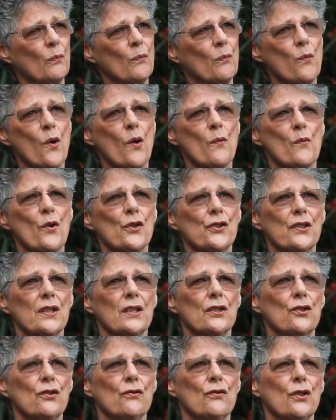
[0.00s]
what was
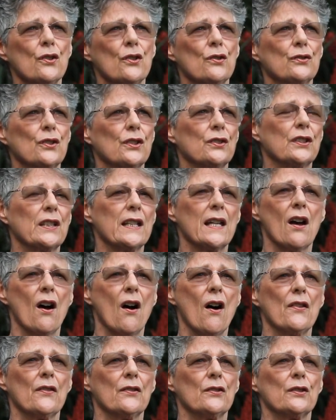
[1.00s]
it, you know, that the
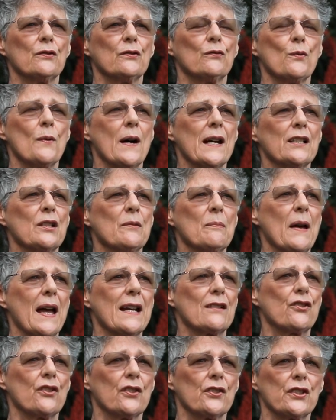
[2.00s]
Rwandan
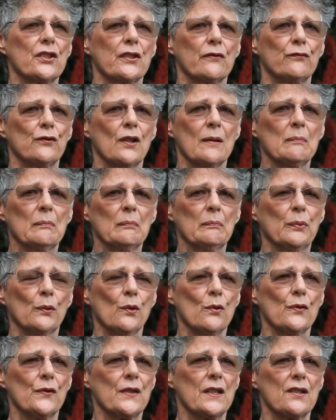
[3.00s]
Patriotic Front
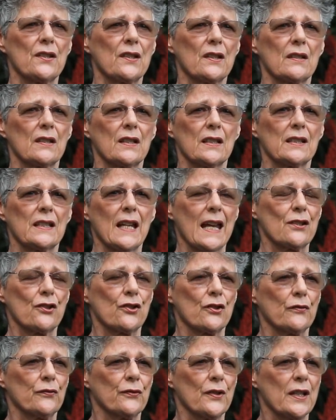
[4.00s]
brought this
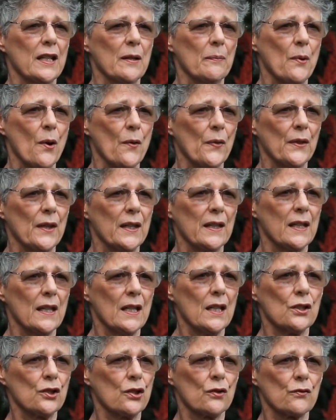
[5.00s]
catastrophe upon the
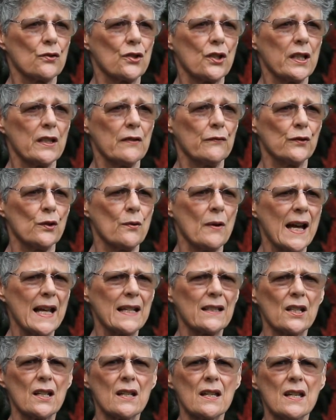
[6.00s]
Tutsi of
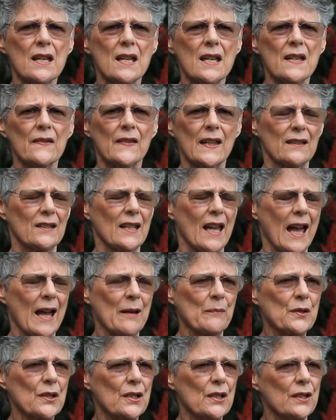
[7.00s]
Rwanda? That's
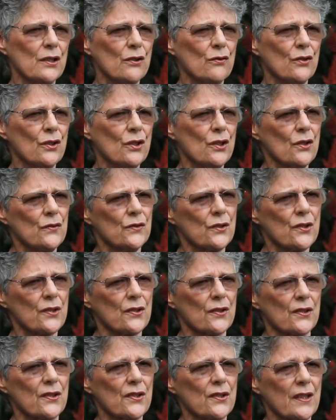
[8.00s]
absolute
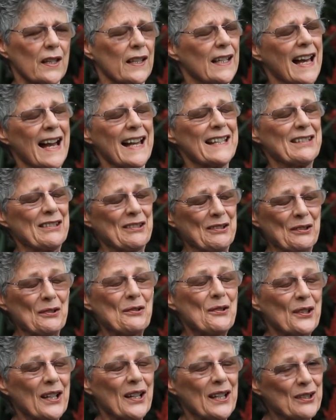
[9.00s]
nonsense. And I
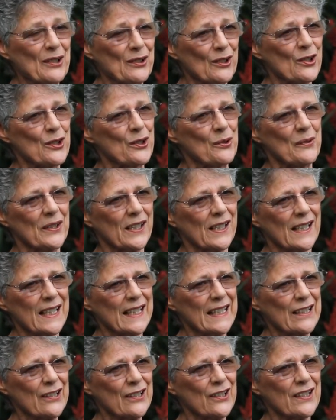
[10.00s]
still get cross when
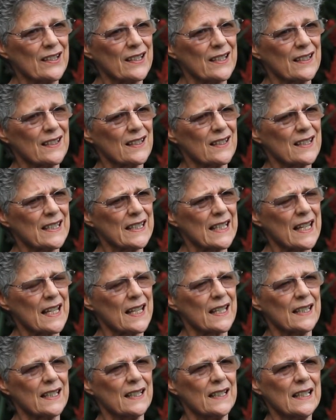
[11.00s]
I hear it to this
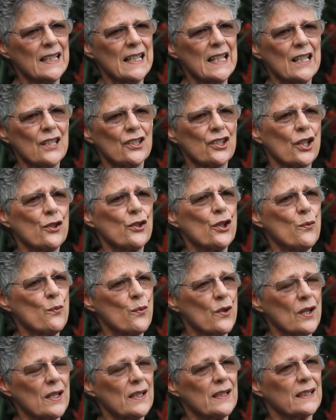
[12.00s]
day. So the
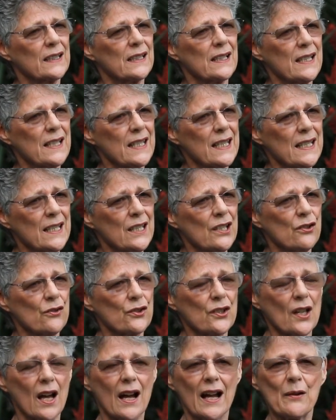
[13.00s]
work
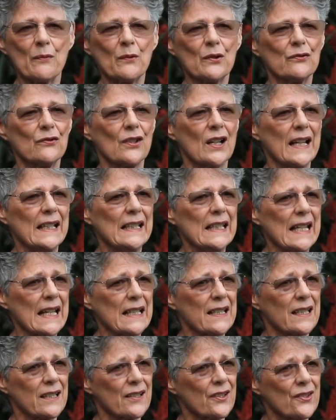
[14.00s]
continues. I will write
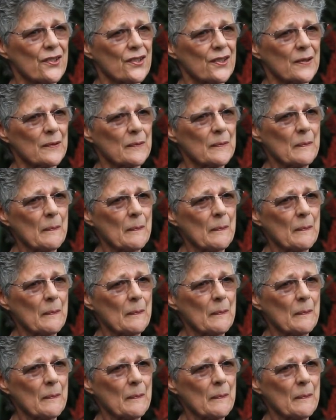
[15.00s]
letters.